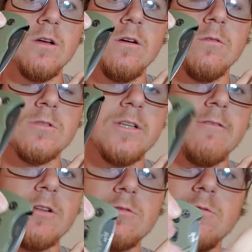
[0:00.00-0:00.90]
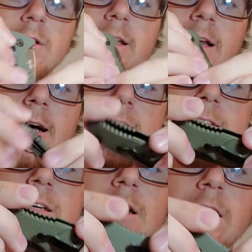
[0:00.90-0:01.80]
which that one looks really nice.
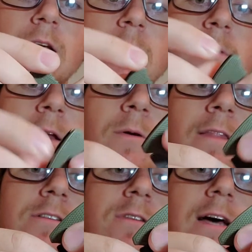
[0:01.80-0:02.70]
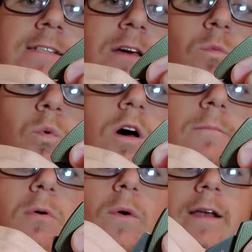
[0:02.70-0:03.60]
But anyway, this one has a
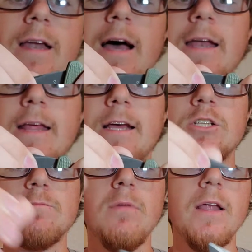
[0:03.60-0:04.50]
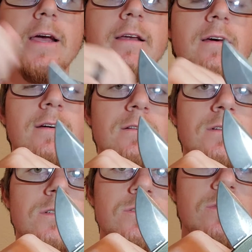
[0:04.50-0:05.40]
1.9-inch blade to